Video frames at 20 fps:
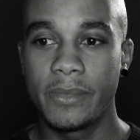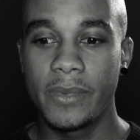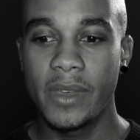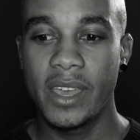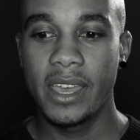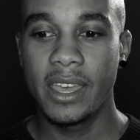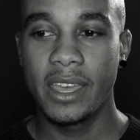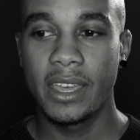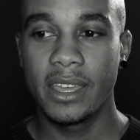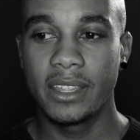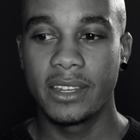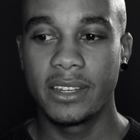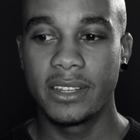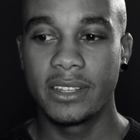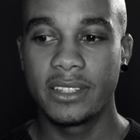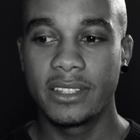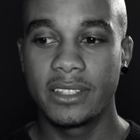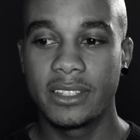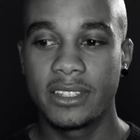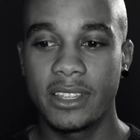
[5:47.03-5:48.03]

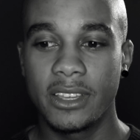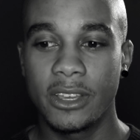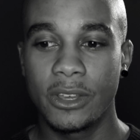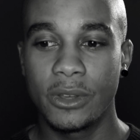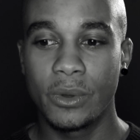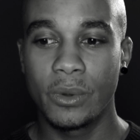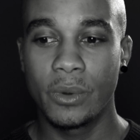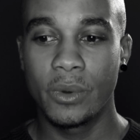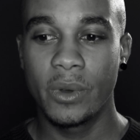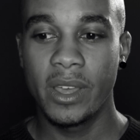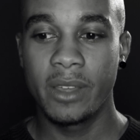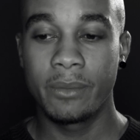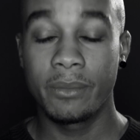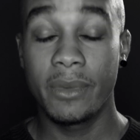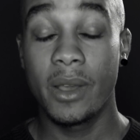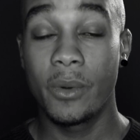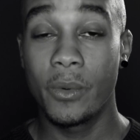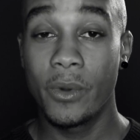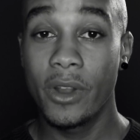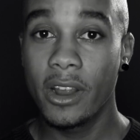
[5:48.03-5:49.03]
And so in
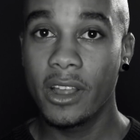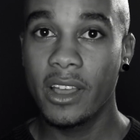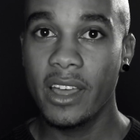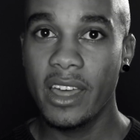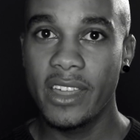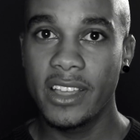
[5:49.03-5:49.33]
my work,